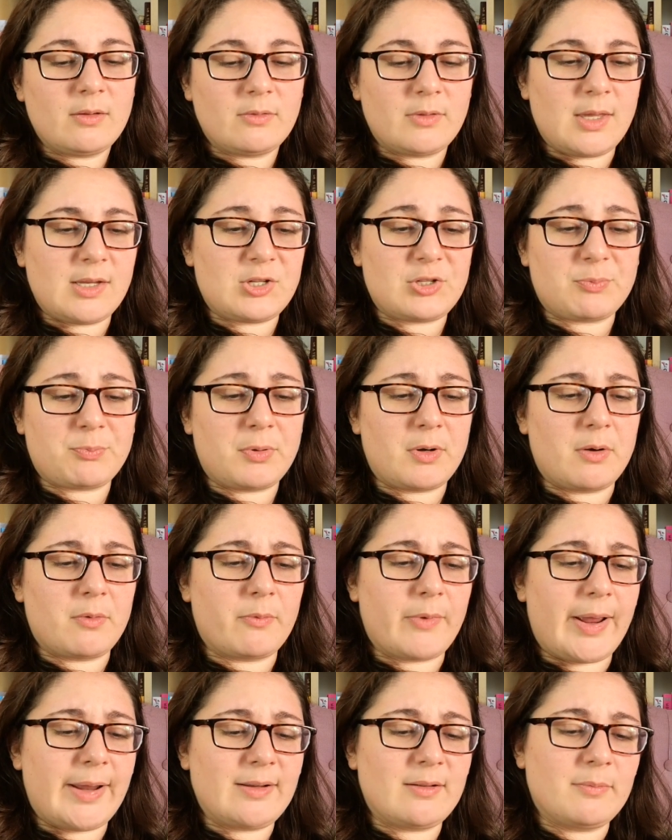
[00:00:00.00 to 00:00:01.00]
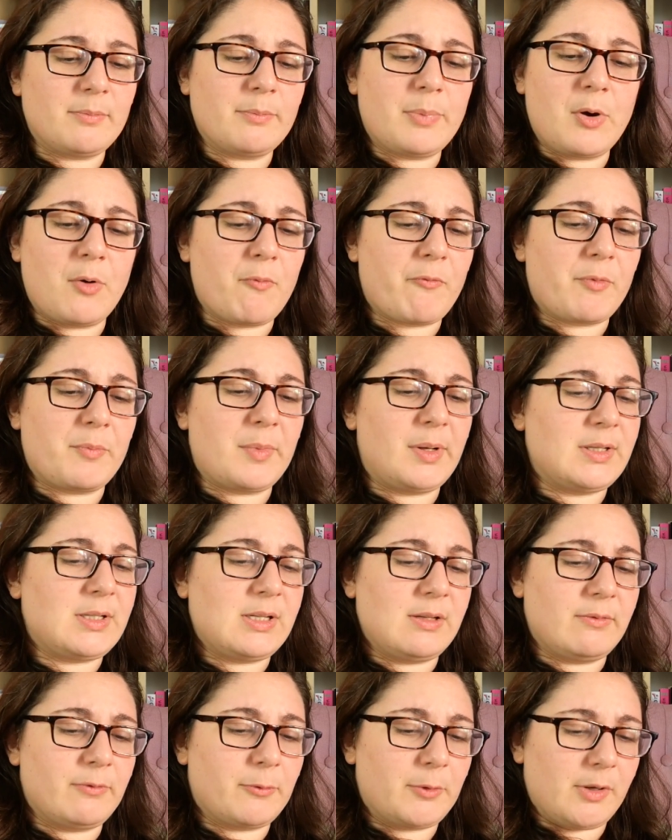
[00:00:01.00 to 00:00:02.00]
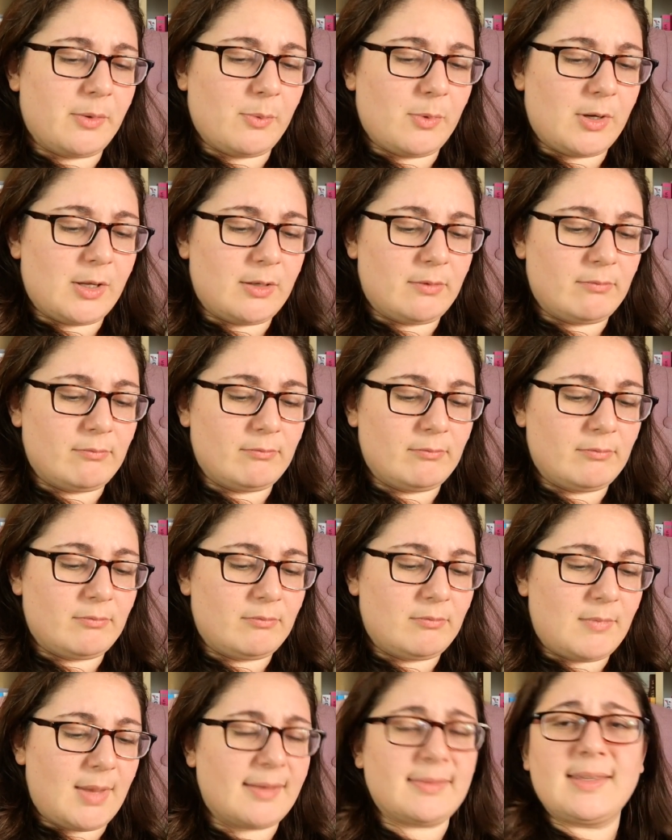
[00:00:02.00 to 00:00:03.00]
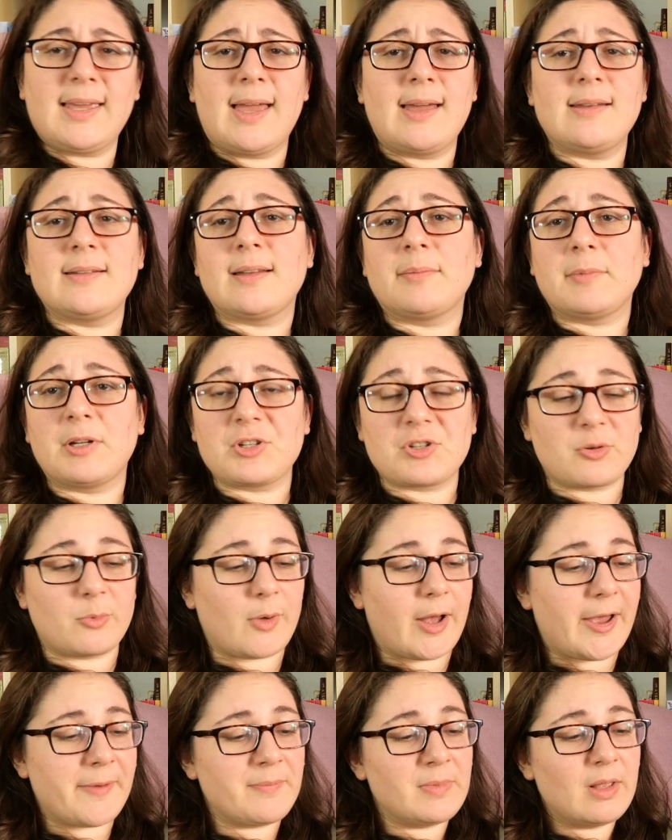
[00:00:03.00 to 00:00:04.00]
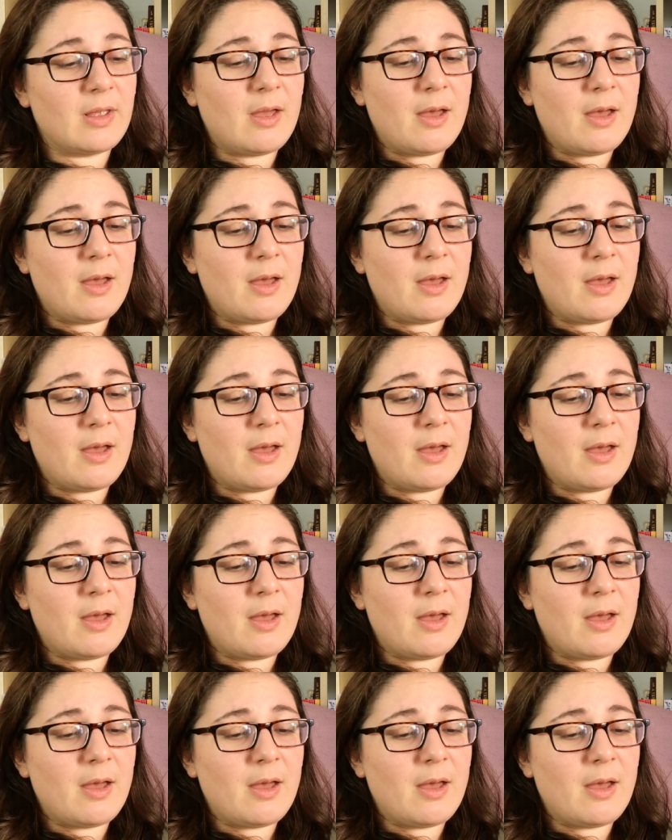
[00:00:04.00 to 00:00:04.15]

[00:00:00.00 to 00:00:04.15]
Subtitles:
They just put a random poem from 1941 at the end. I'm not sure why.